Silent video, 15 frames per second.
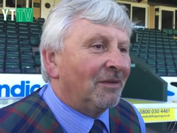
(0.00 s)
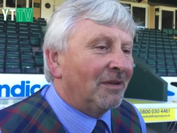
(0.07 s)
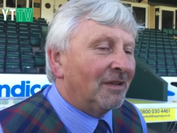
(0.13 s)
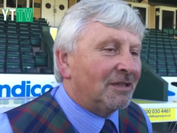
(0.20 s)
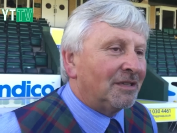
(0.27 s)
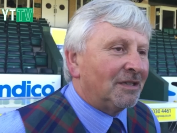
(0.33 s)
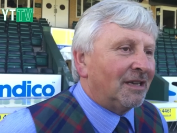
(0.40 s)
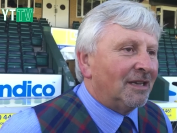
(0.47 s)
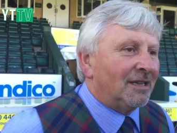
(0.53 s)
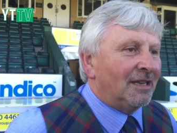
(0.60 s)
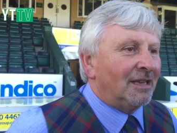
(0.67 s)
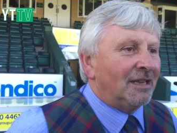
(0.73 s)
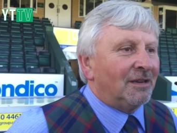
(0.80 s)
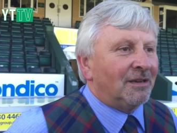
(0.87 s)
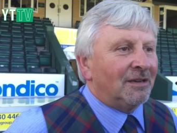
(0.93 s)
Which you
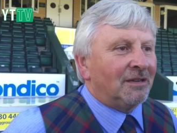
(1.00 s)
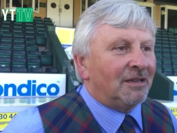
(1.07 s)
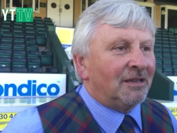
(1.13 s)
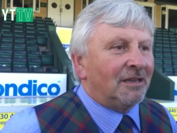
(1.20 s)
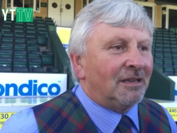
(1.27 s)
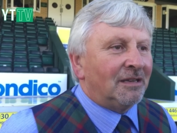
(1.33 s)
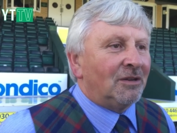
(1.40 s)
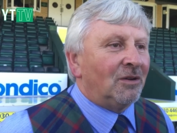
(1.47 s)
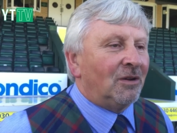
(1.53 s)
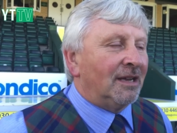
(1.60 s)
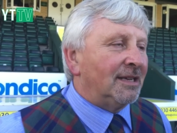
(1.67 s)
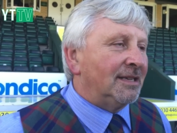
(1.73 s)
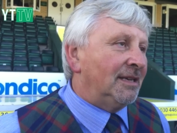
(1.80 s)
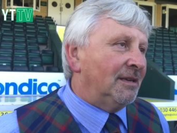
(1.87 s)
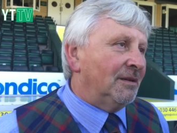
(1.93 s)
know not
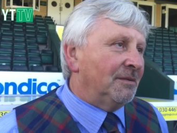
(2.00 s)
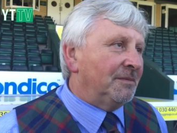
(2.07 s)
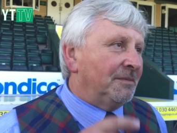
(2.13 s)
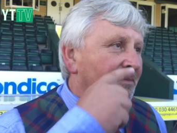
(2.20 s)
ideal.